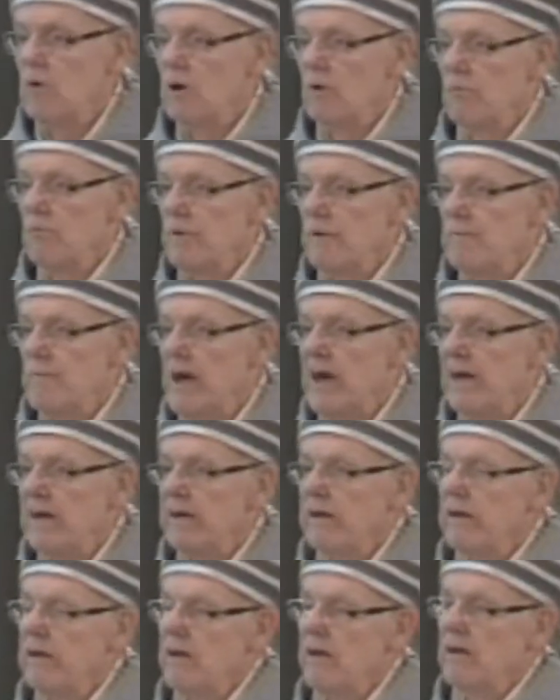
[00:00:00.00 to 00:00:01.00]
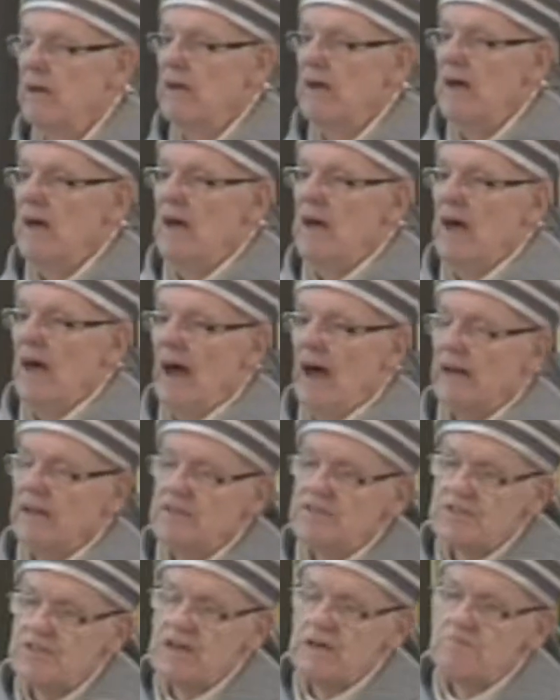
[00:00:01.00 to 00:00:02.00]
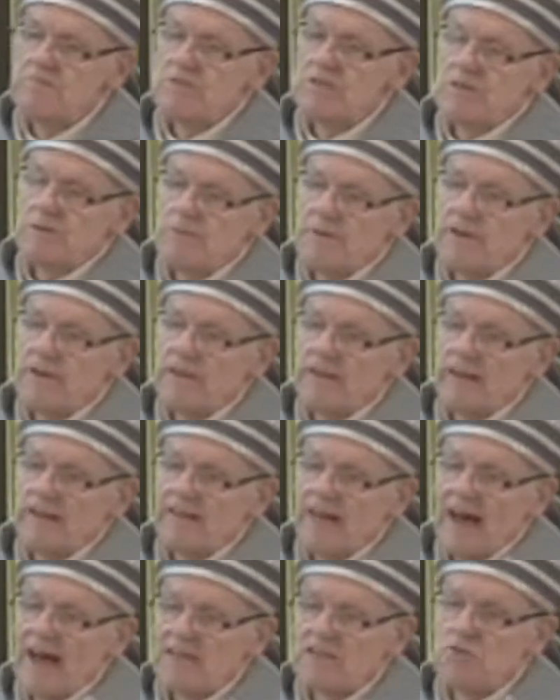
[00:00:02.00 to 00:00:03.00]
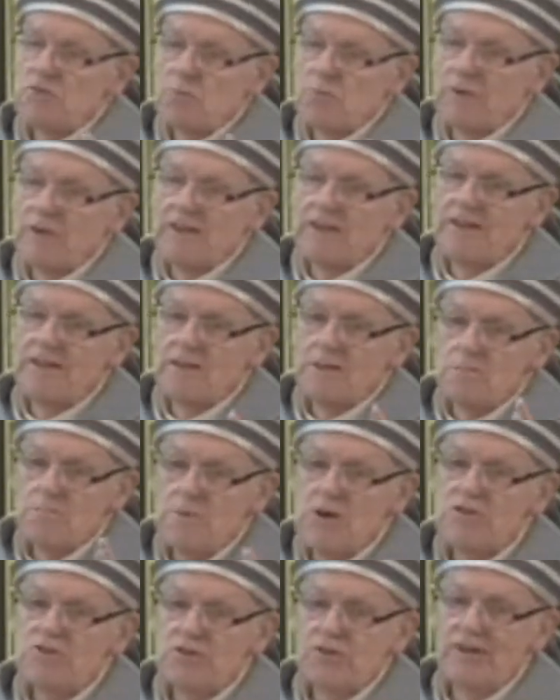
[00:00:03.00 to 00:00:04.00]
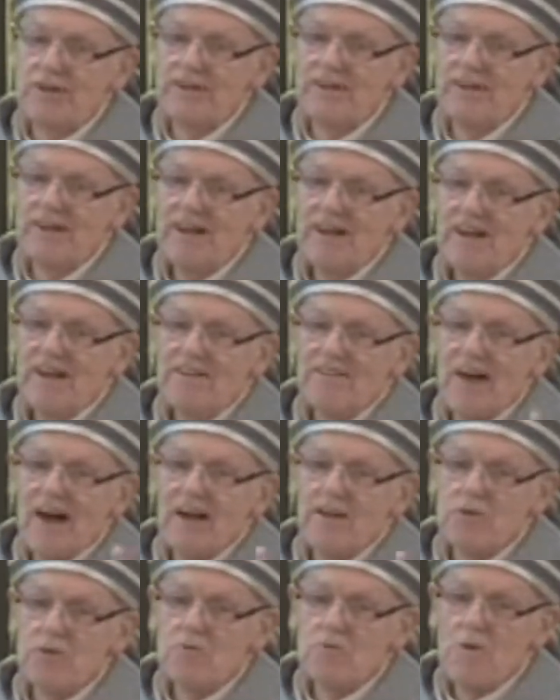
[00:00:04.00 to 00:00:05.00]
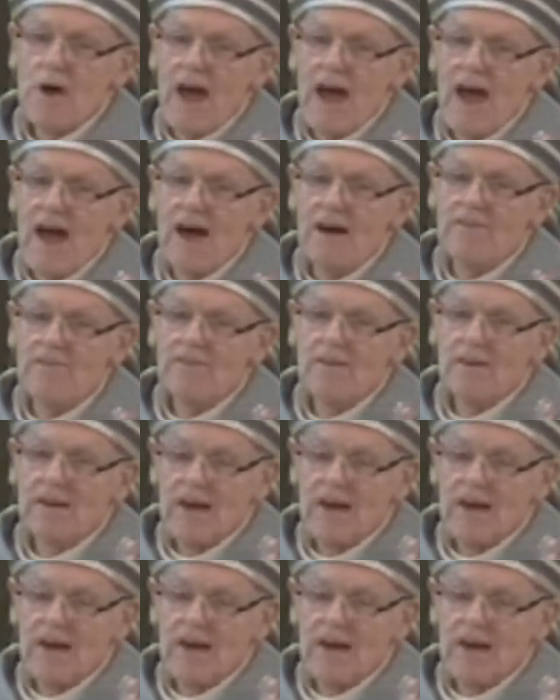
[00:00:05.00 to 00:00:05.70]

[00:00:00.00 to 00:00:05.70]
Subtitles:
will remain. And it seems to me that that's really the mission that you have